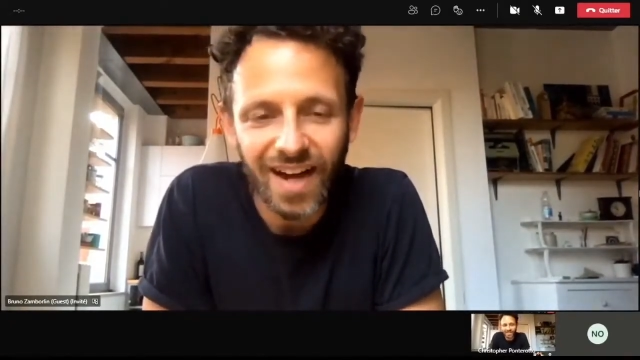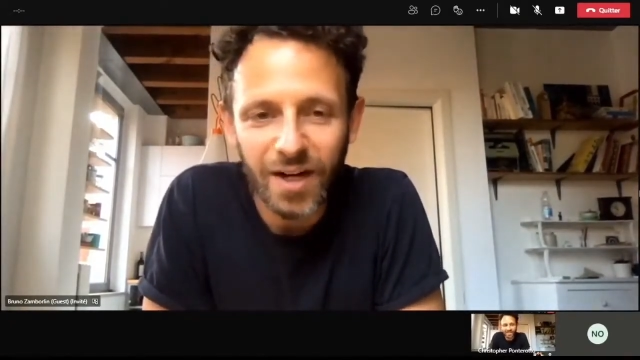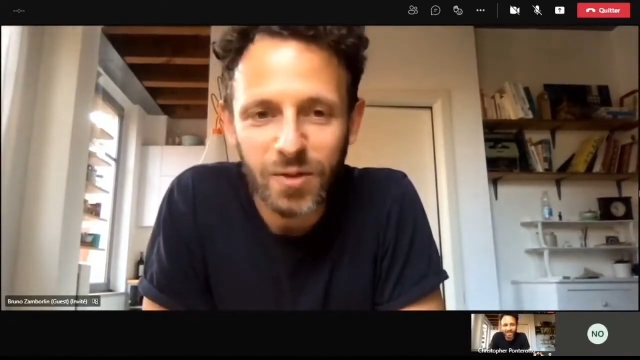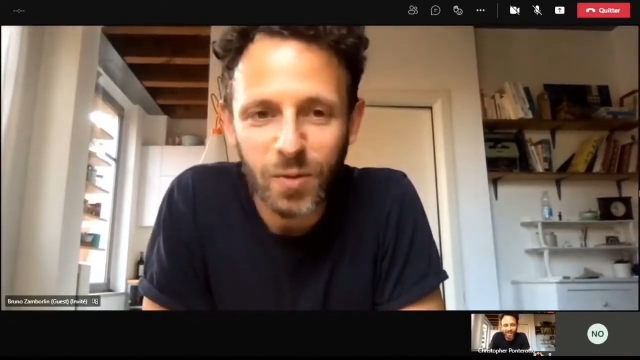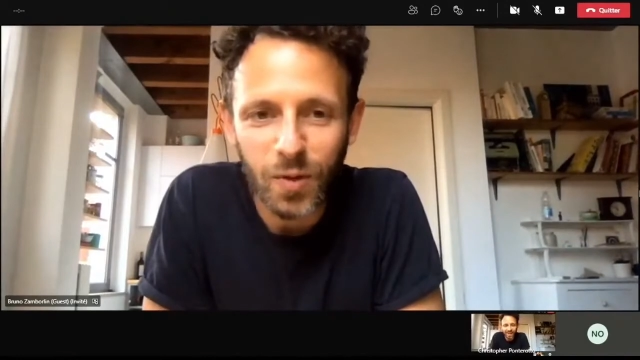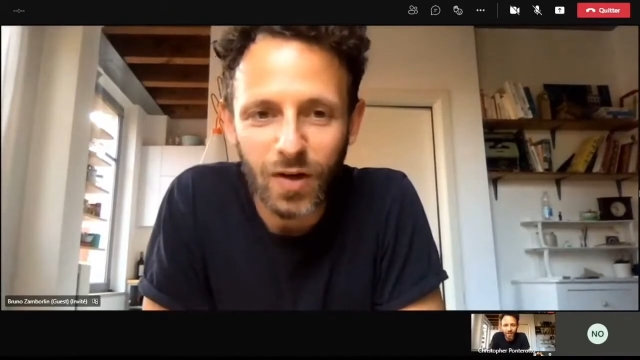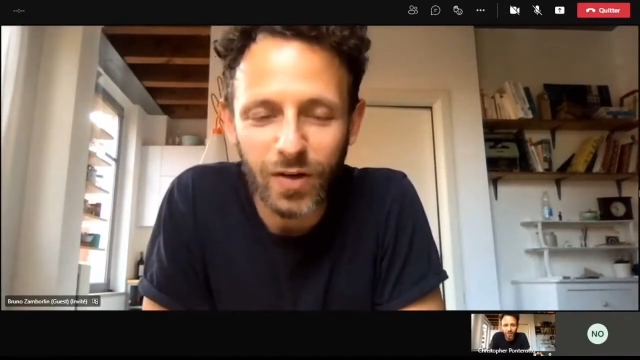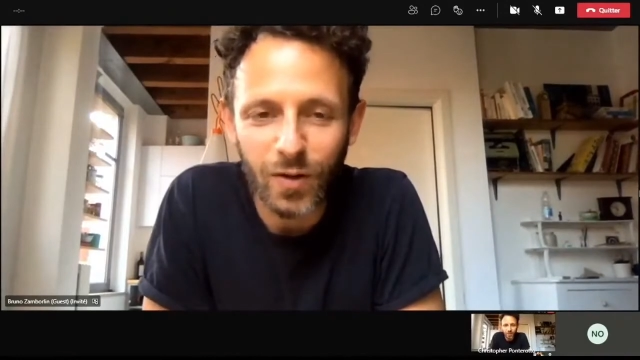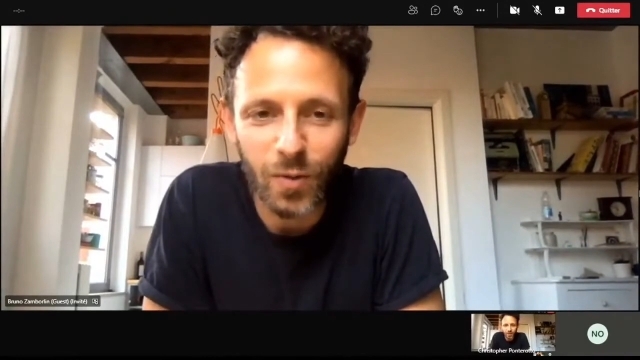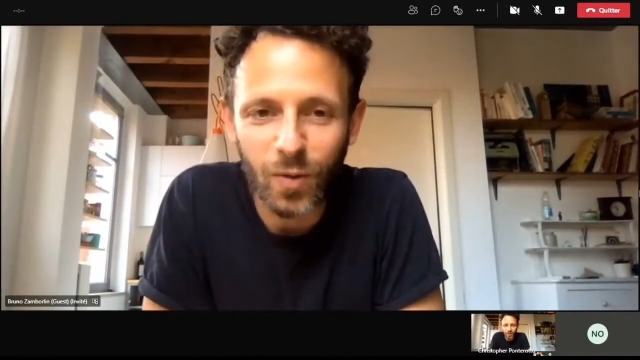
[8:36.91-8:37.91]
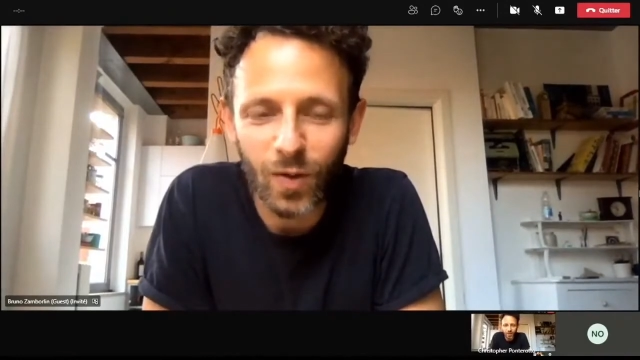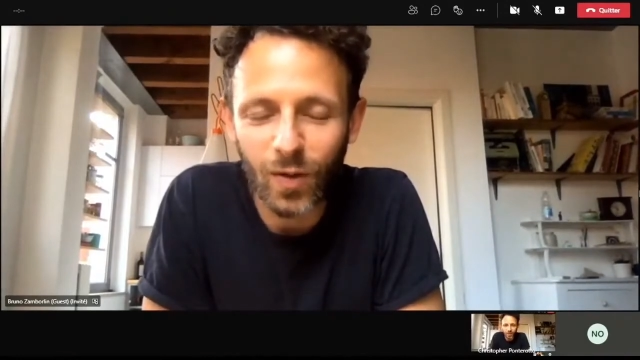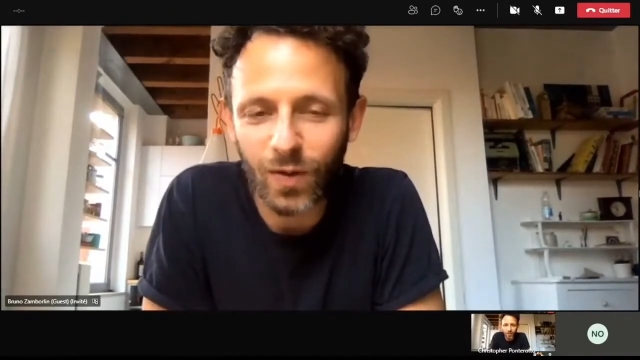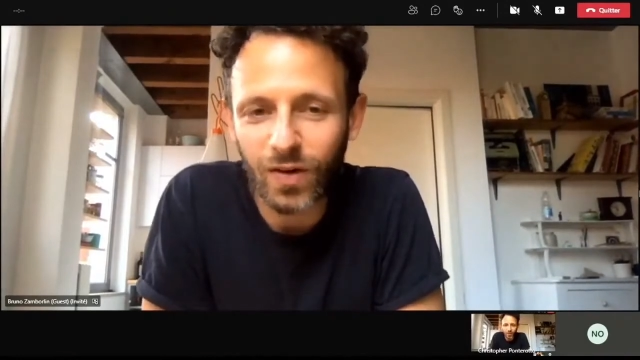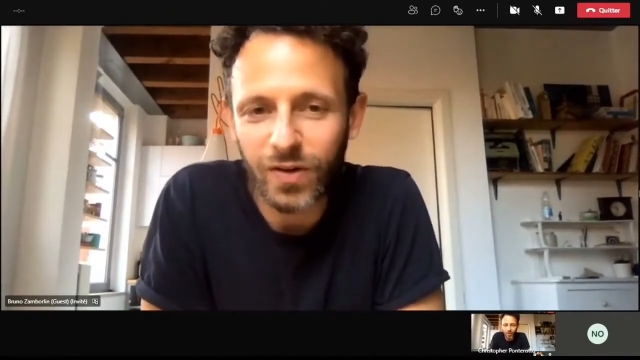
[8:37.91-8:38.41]
artwork on your
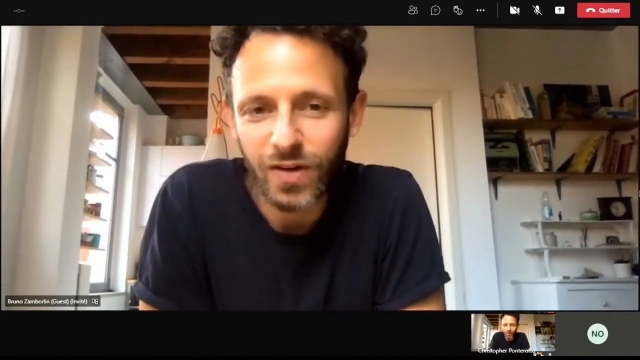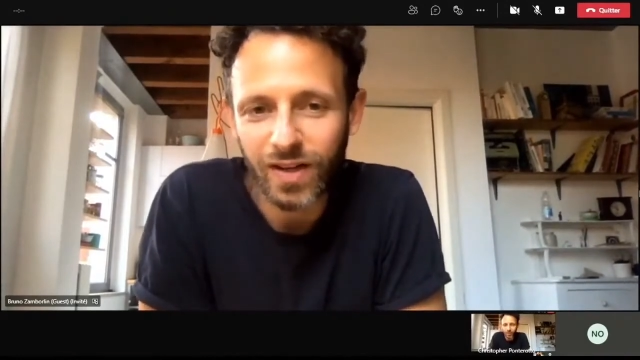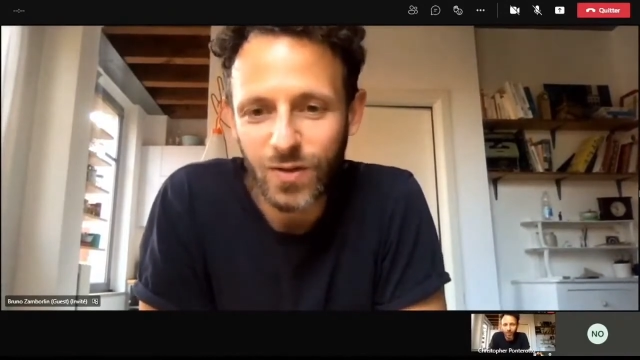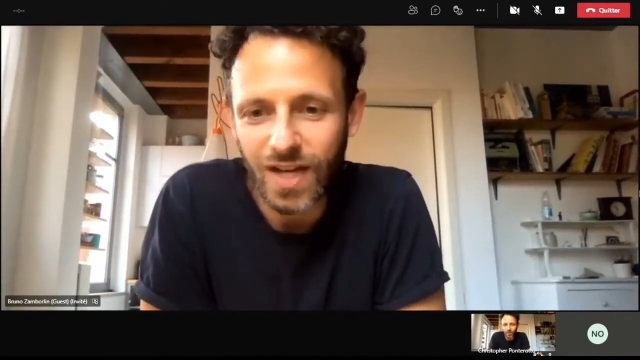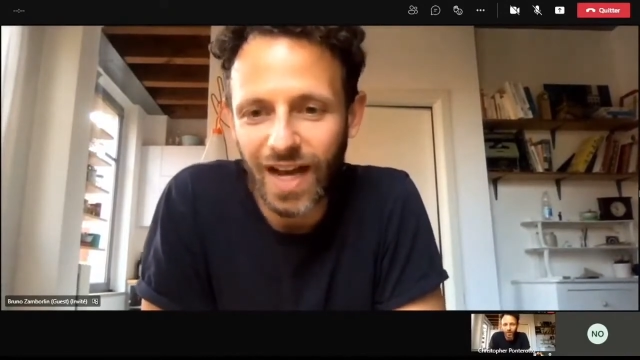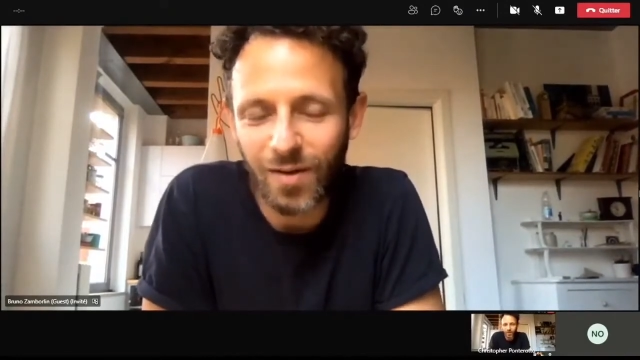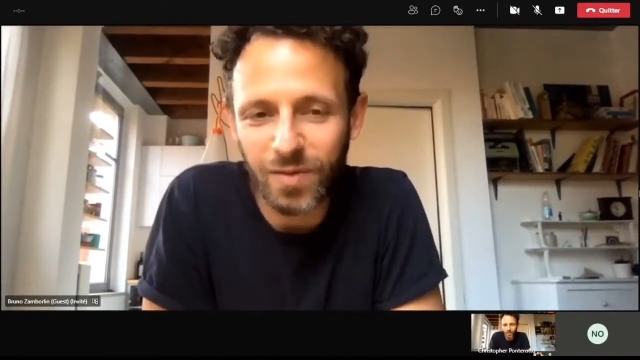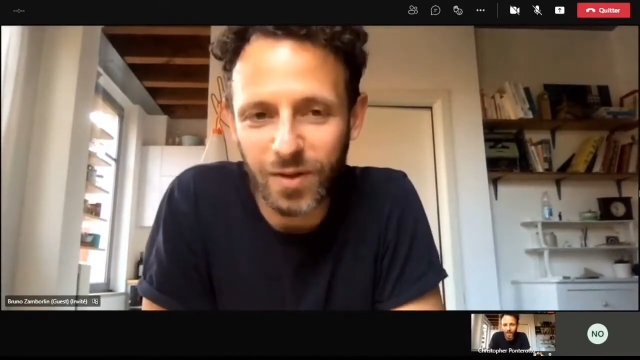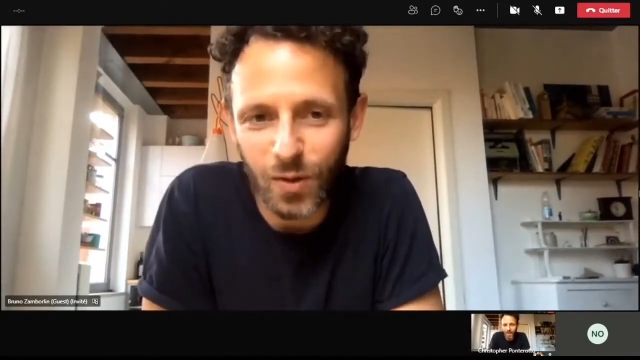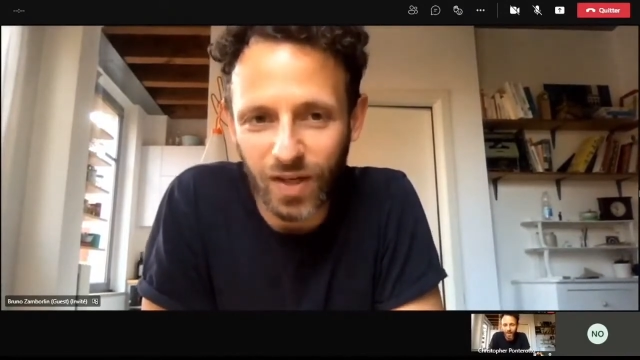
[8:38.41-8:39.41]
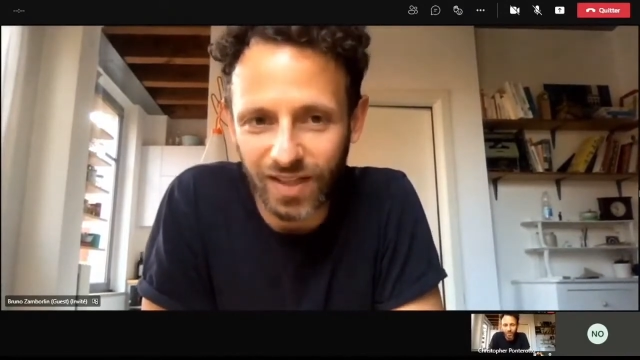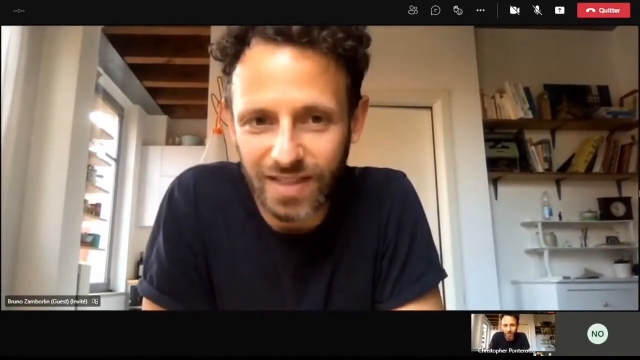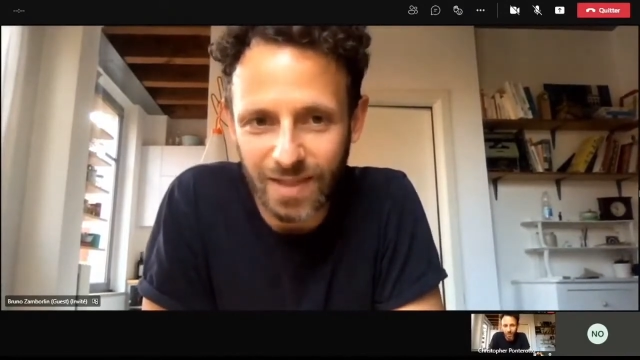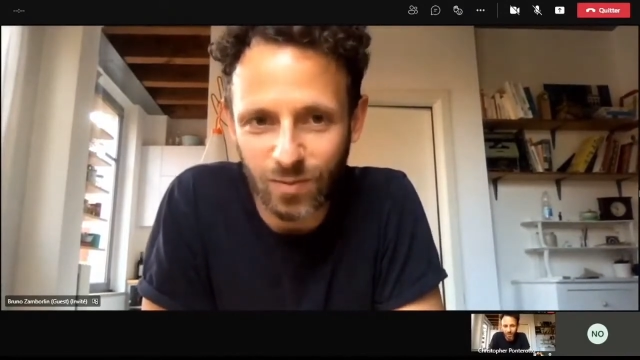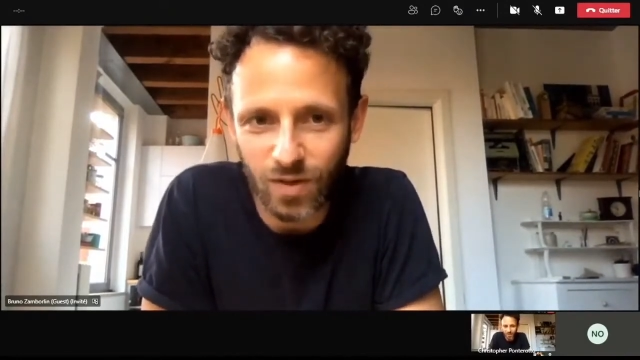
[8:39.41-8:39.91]
wall, or you can use a hammer to kill
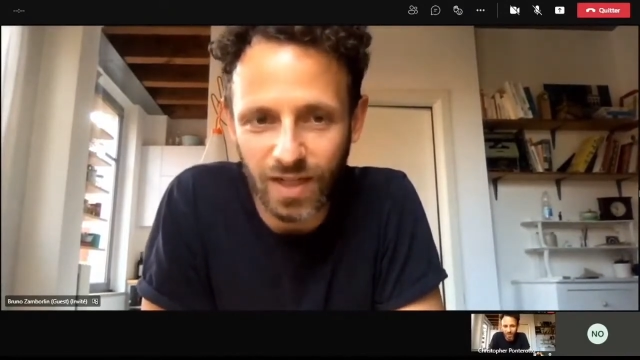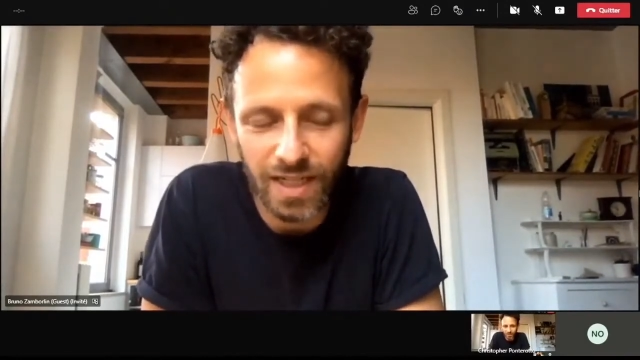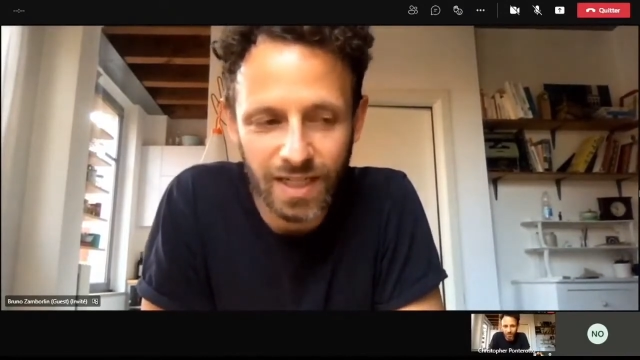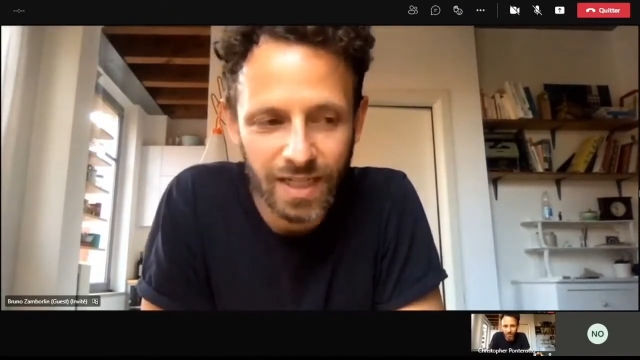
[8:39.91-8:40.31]
someone.